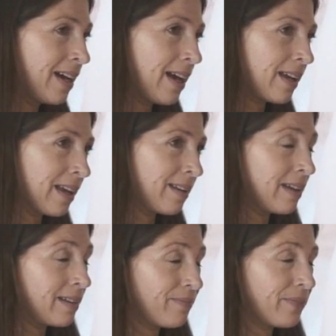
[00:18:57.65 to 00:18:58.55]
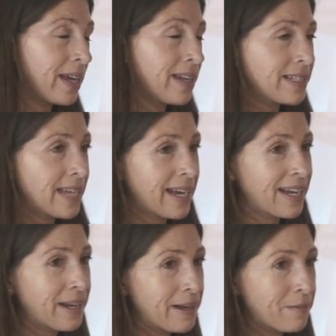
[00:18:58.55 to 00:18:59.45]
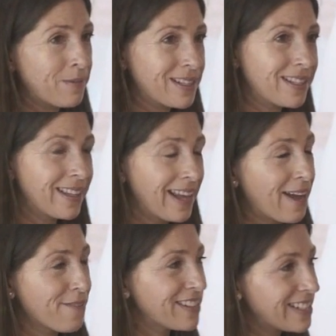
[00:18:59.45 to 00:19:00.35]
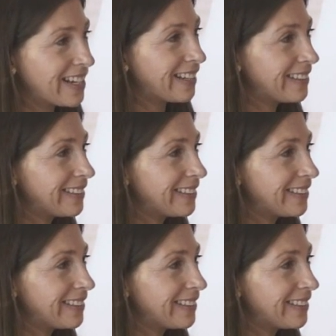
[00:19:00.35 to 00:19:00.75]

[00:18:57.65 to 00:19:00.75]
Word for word: Uh, and uh, but they haven't yet